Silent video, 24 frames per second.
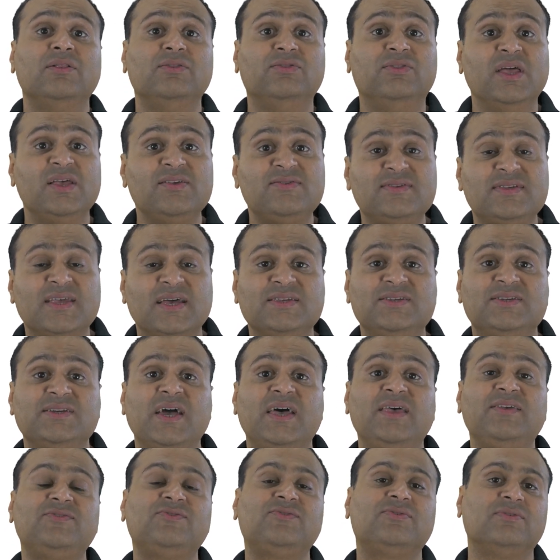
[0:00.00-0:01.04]
this
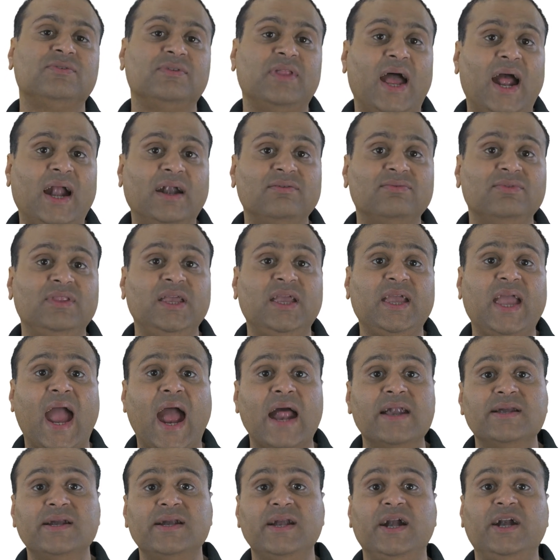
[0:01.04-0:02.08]
suggests that the
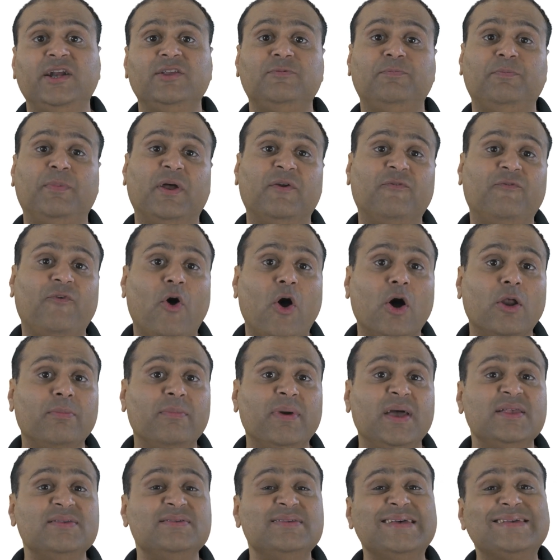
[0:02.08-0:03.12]
candidate's
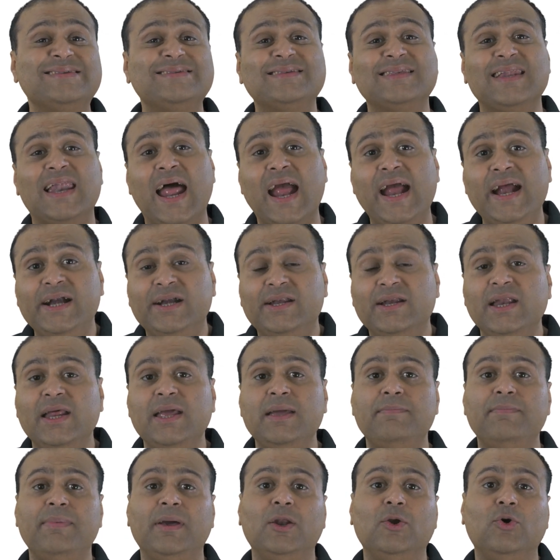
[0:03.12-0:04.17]
performance is
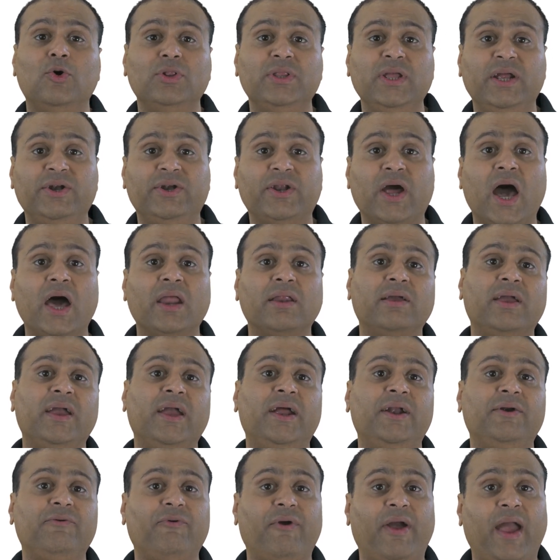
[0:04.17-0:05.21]
slightly below the
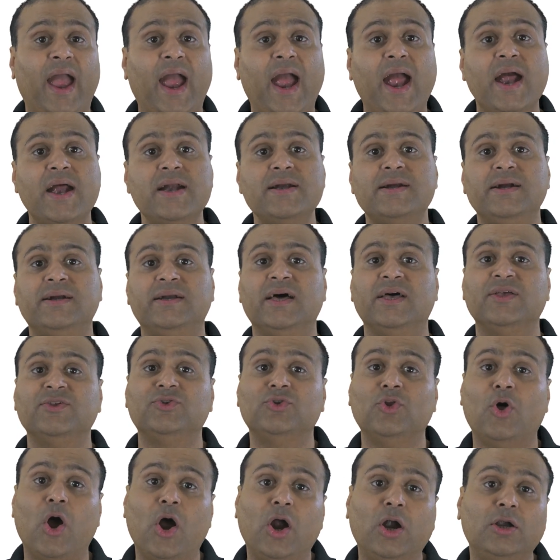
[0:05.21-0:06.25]
target and does
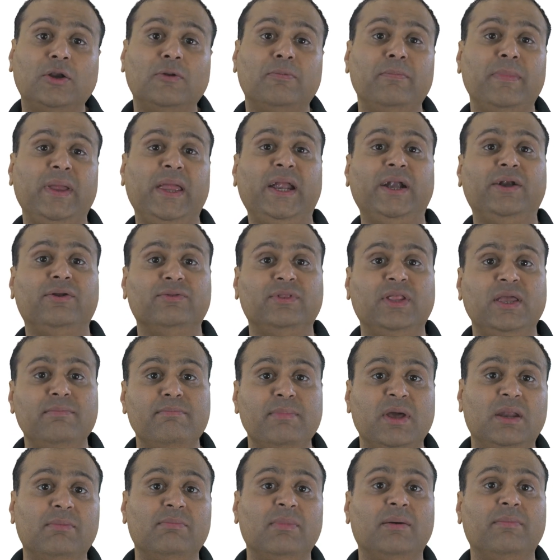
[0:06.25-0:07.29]
not meet the
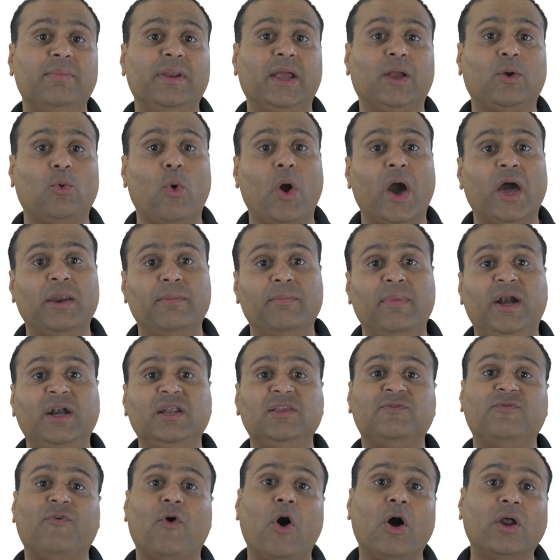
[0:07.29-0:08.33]
minimum
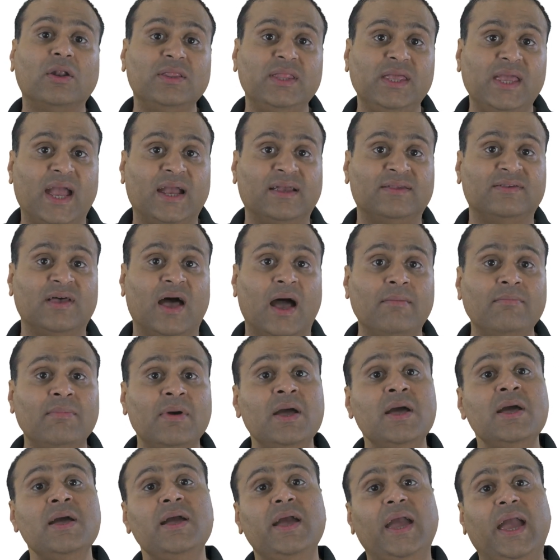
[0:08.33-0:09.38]
requirements for the exam
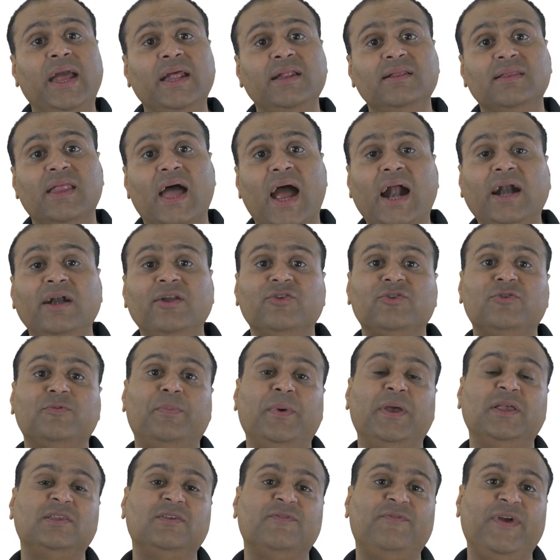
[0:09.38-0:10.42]
in that
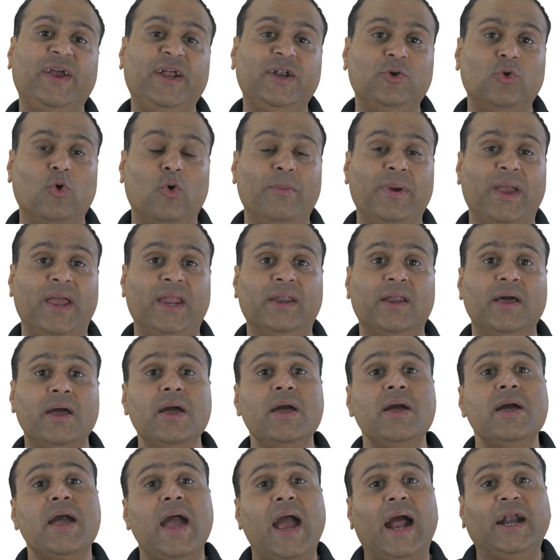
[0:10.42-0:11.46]
specific domain.
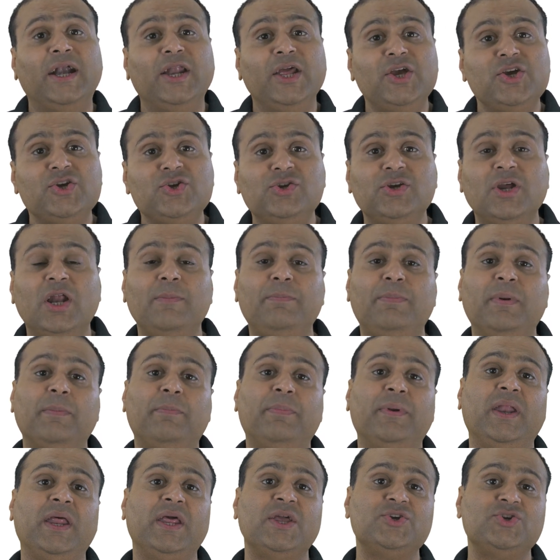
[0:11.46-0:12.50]
Additional
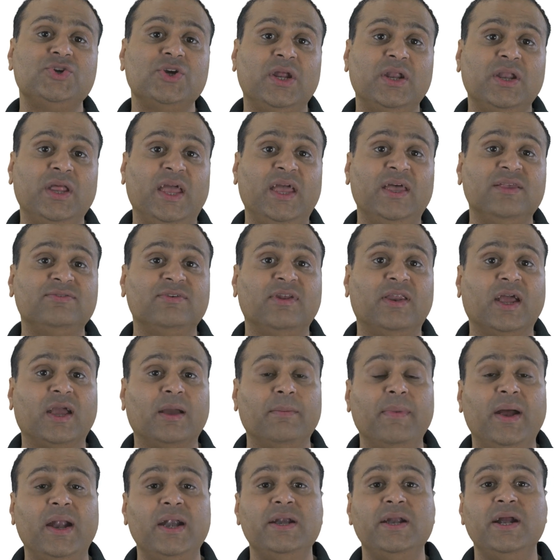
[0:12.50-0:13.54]
preparation is
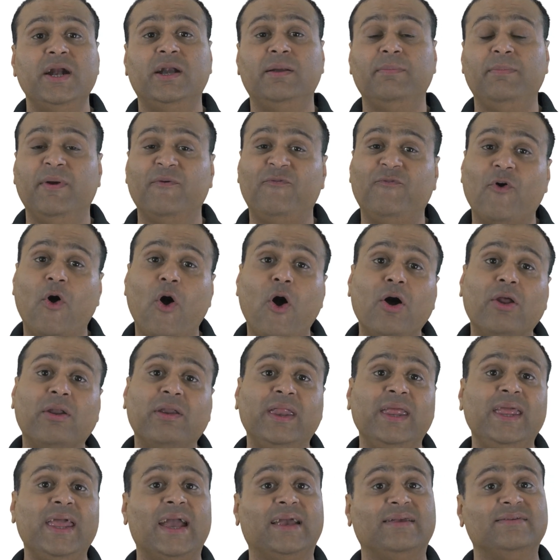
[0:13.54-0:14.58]
recommended before
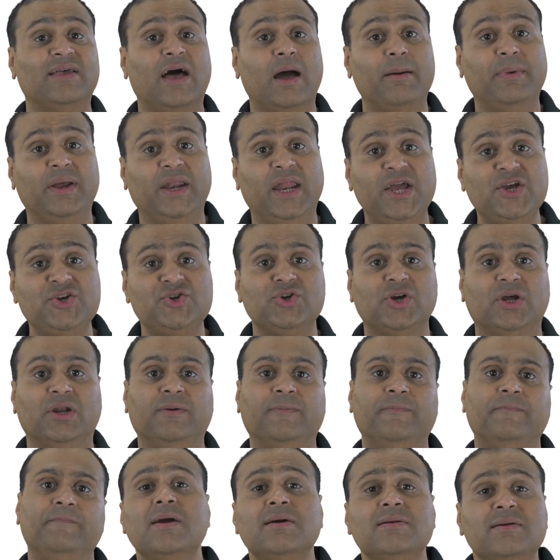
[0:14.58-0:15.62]
re-examination.
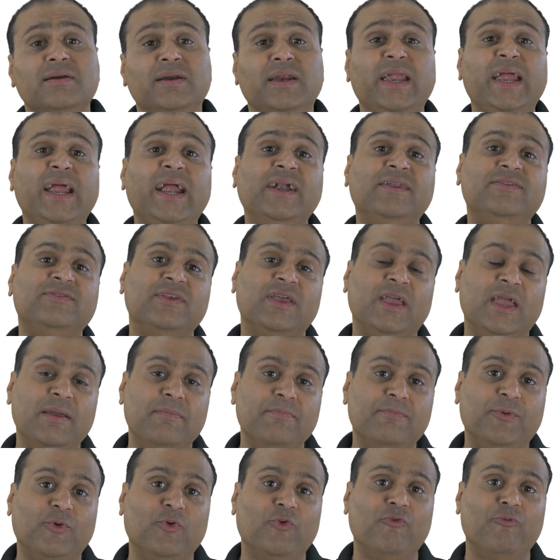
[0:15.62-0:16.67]
Needs
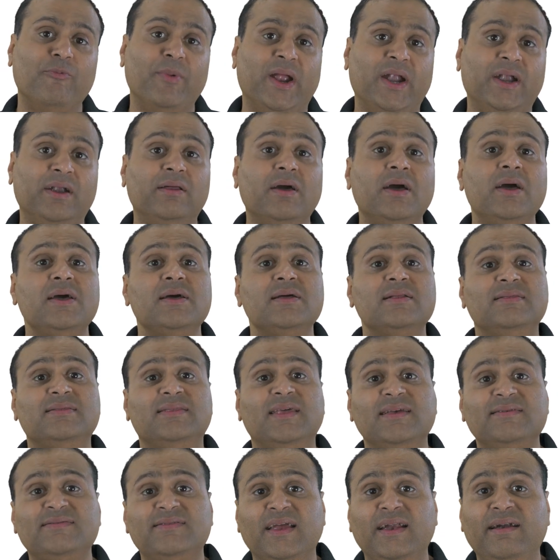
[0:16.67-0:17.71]
improvement.
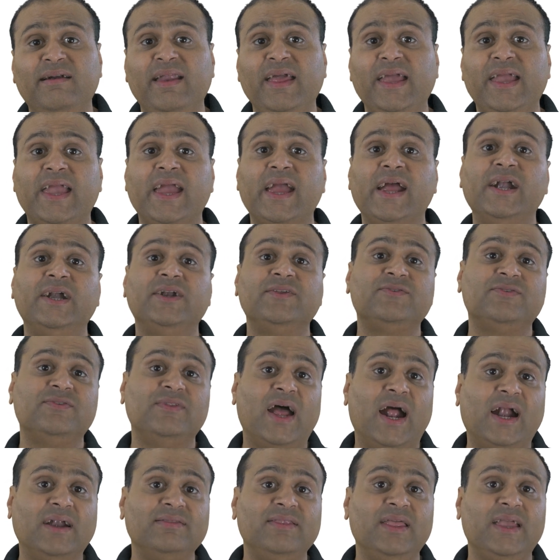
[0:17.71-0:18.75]
This indicates
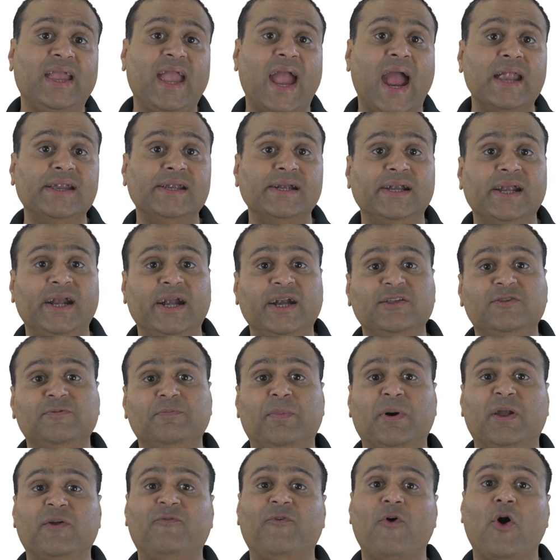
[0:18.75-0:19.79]
that the candidate's
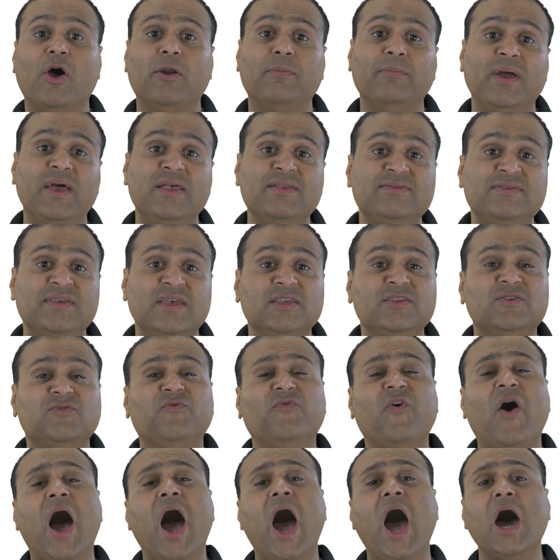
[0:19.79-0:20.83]
performance is
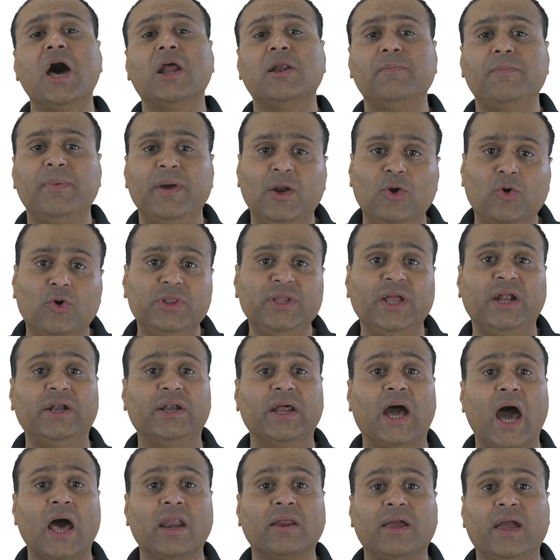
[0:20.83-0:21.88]
far below the
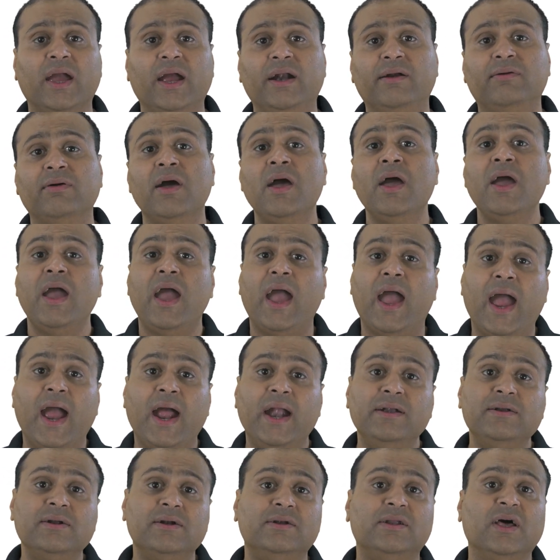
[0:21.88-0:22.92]
target
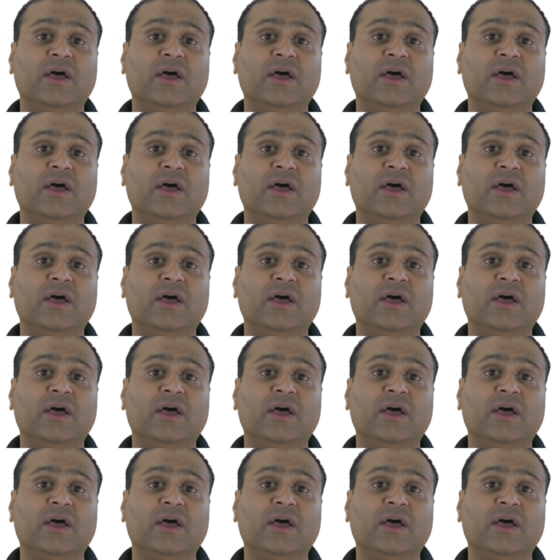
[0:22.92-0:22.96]
and